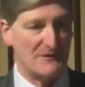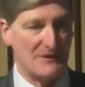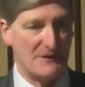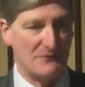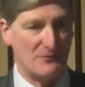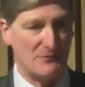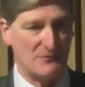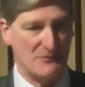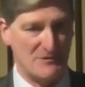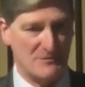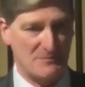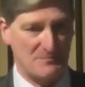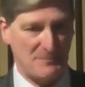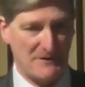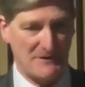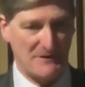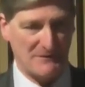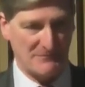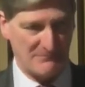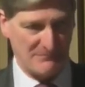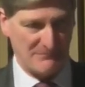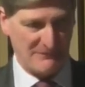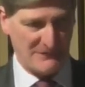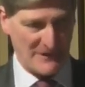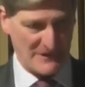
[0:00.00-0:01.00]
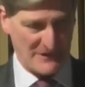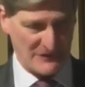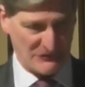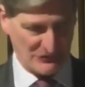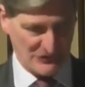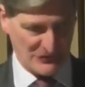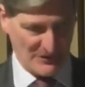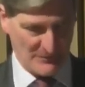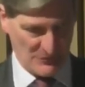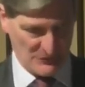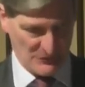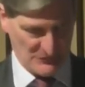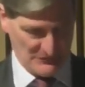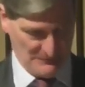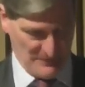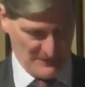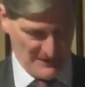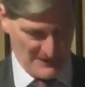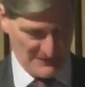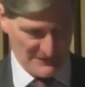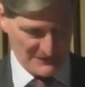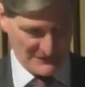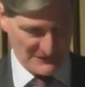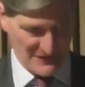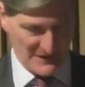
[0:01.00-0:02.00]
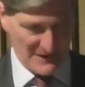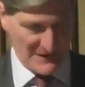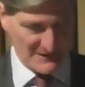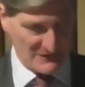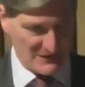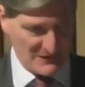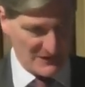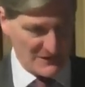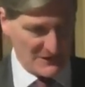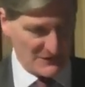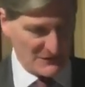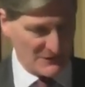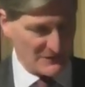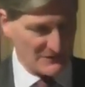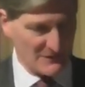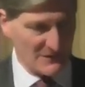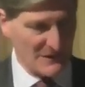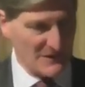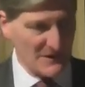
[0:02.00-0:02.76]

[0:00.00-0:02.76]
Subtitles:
I've always been very troubled by this idea that